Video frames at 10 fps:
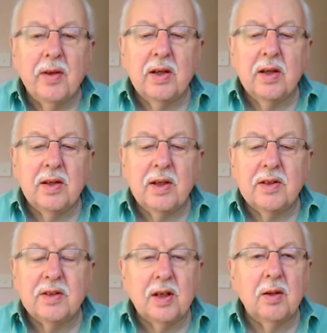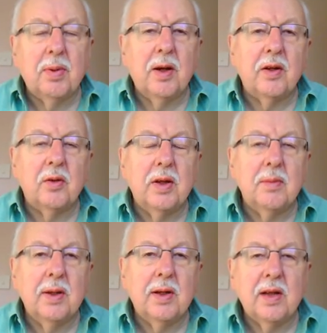And then in the second part of the
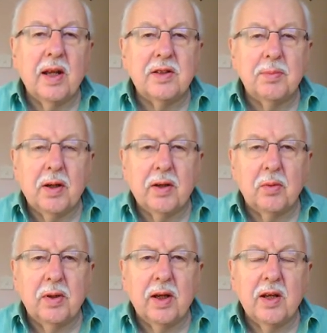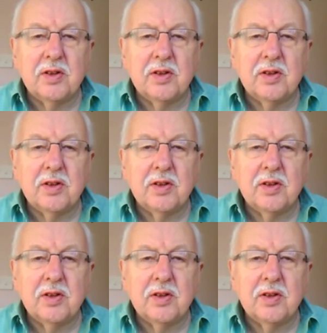week, middle and latter part of the week,